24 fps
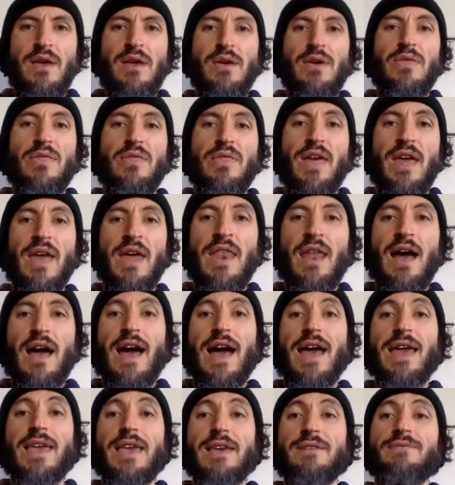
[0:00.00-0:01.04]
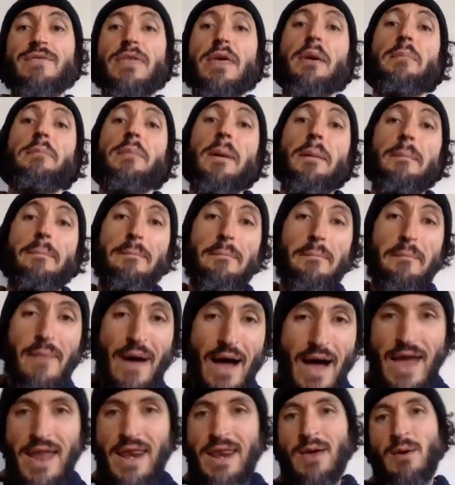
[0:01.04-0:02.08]
then I give them
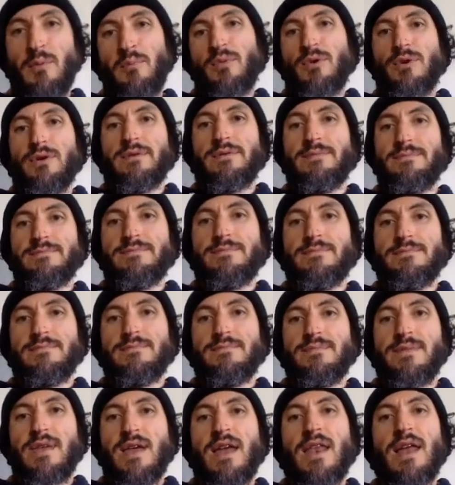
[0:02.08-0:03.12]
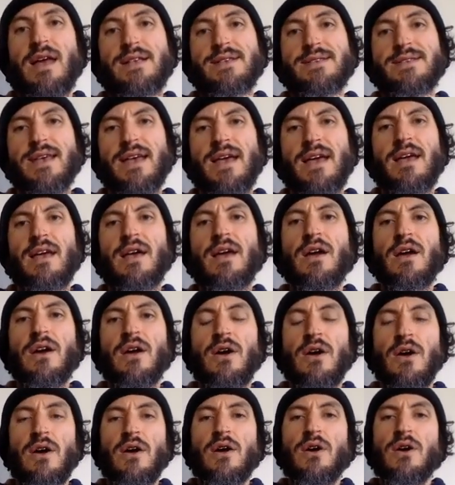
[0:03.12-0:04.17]
my number, and I say,
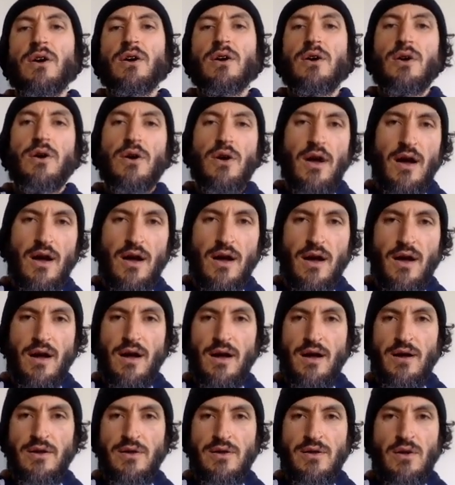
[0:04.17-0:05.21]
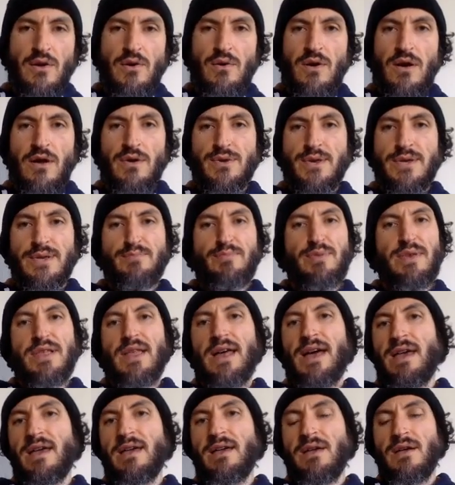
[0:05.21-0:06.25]
I'll just be
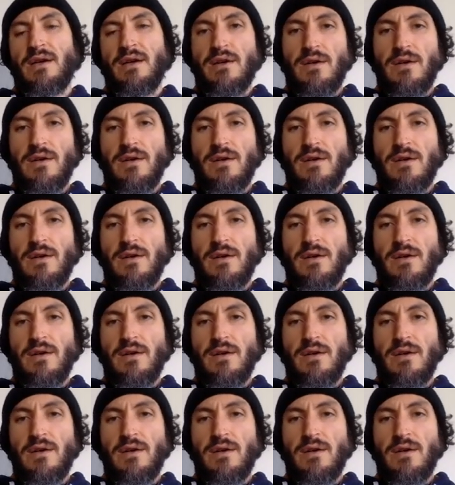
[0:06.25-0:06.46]
like,